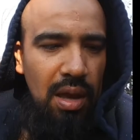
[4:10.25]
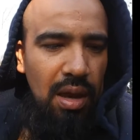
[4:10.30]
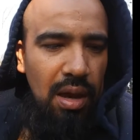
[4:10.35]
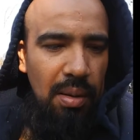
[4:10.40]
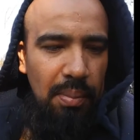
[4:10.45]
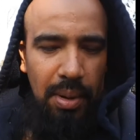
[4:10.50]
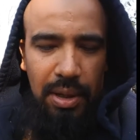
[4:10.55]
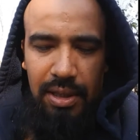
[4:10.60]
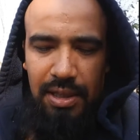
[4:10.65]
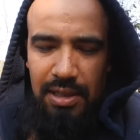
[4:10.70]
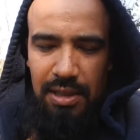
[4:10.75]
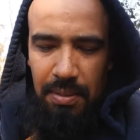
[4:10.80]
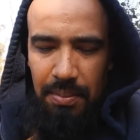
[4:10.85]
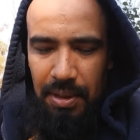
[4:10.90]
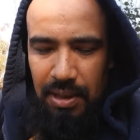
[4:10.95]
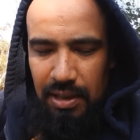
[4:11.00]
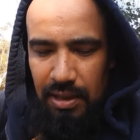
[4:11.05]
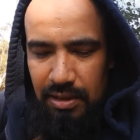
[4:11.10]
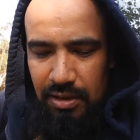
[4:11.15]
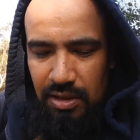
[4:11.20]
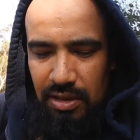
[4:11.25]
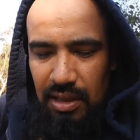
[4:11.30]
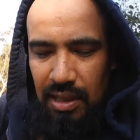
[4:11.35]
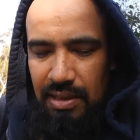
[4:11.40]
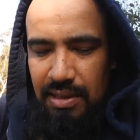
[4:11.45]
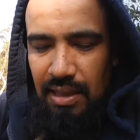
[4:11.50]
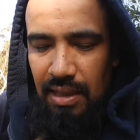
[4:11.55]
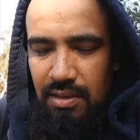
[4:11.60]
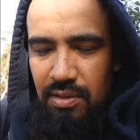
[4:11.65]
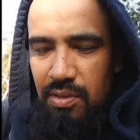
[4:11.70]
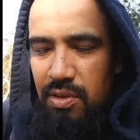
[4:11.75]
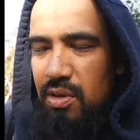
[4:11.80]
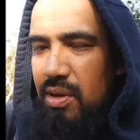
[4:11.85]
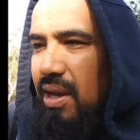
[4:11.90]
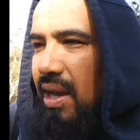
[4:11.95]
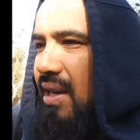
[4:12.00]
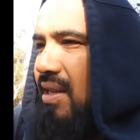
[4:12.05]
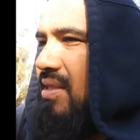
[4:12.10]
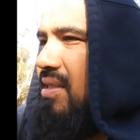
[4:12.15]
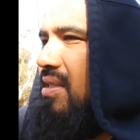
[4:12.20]
But it doesn't mean that there's not times when you
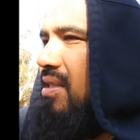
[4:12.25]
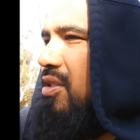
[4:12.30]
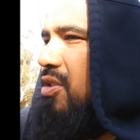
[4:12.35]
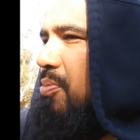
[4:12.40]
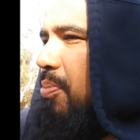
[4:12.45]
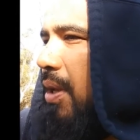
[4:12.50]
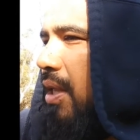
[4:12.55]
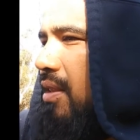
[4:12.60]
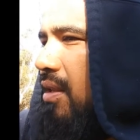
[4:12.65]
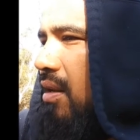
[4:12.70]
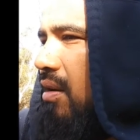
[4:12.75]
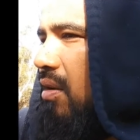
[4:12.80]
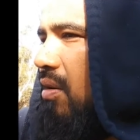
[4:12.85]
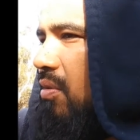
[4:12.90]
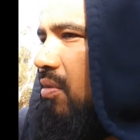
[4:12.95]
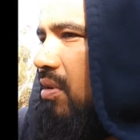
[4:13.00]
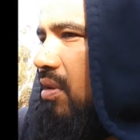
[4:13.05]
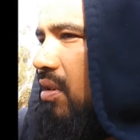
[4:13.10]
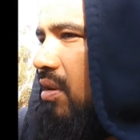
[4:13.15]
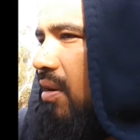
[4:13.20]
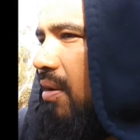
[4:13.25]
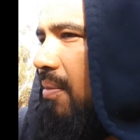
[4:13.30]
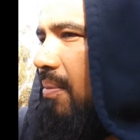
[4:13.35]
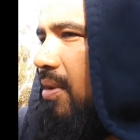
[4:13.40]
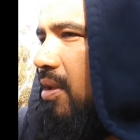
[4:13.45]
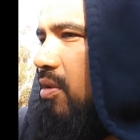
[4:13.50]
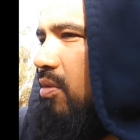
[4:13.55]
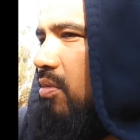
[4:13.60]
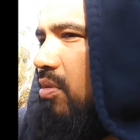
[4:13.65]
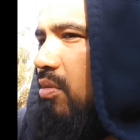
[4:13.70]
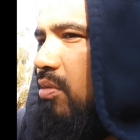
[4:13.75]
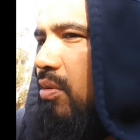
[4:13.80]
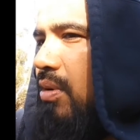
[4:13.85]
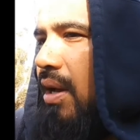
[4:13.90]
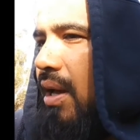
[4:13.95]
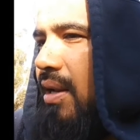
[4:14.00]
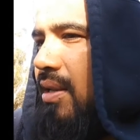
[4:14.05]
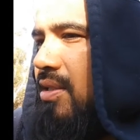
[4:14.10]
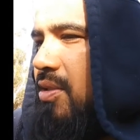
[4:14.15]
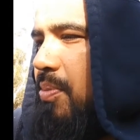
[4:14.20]
gotta spend alone. You know what I mean? You do
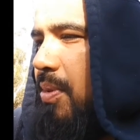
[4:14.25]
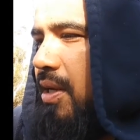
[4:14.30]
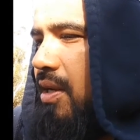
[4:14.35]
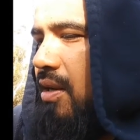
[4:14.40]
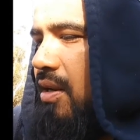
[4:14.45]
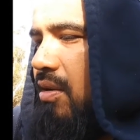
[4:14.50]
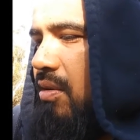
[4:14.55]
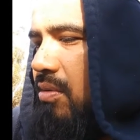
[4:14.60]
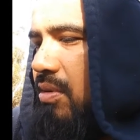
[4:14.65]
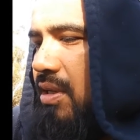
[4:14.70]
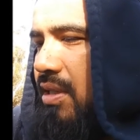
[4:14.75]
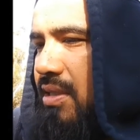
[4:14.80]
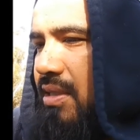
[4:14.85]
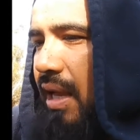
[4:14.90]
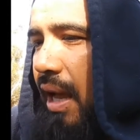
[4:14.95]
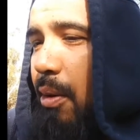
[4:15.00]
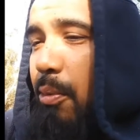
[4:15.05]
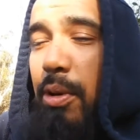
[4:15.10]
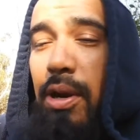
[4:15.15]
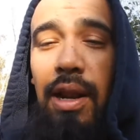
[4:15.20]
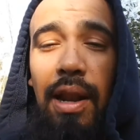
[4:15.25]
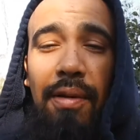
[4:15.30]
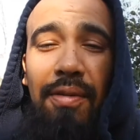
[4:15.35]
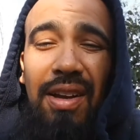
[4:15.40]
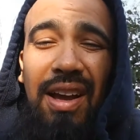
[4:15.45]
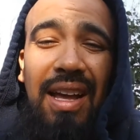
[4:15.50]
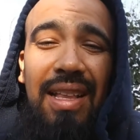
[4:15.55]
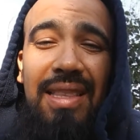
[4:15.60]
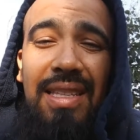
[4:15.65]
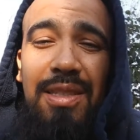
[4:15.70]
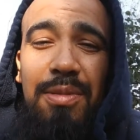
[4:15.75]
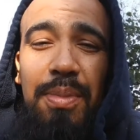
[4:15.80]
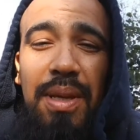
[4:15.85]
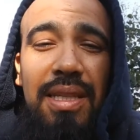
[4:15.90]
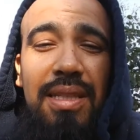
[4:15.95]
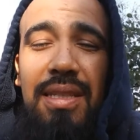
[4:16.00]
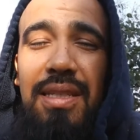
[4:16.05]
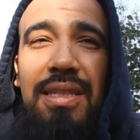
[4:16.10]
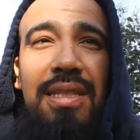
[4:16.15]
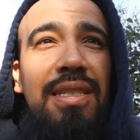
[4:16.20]
gotta spend alone. Cause I wouldn't have got these
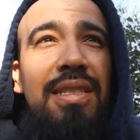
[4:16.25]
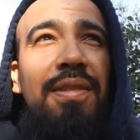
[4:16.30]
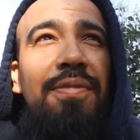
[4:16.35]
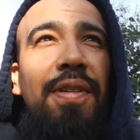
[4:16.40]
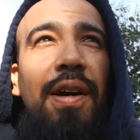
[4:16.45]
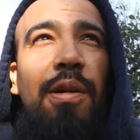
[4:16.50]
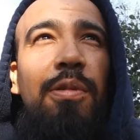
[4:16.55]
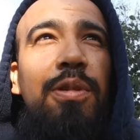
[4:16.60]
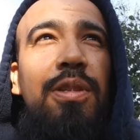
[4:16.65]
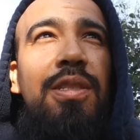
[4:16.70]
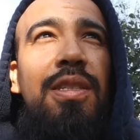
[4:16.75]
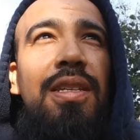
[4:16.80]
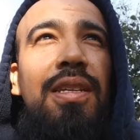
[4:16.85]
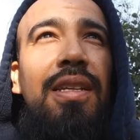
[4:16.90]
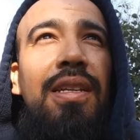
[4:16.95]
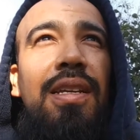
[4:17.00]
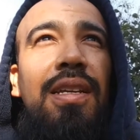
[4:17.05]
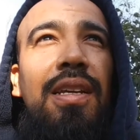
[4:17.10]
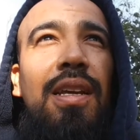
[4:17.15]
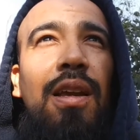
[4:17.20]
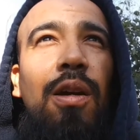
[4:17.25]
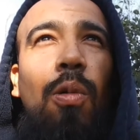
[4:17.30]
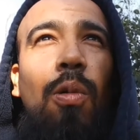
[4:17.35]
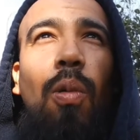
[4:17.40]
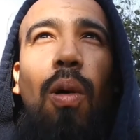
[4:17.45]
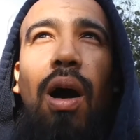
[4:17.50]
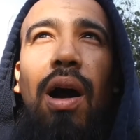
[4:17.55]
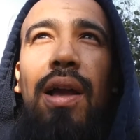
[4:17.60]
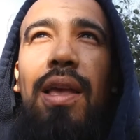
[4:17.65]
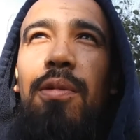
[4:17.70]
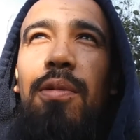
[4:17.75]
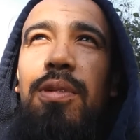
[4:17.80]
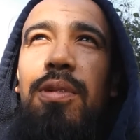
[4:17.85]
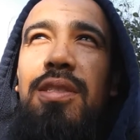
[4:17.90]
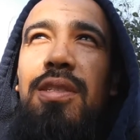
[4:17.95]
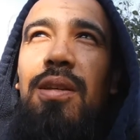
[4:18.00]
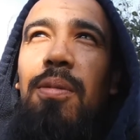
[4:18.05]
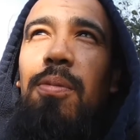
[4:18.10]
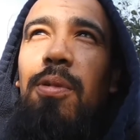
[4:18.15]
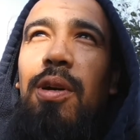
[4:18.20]
messages if I was walking with
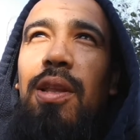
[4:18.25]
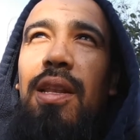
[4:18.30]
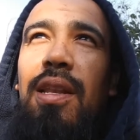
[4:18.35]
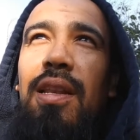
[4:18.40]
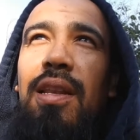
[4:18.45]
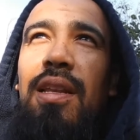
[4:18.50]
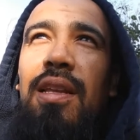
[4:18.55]
someone,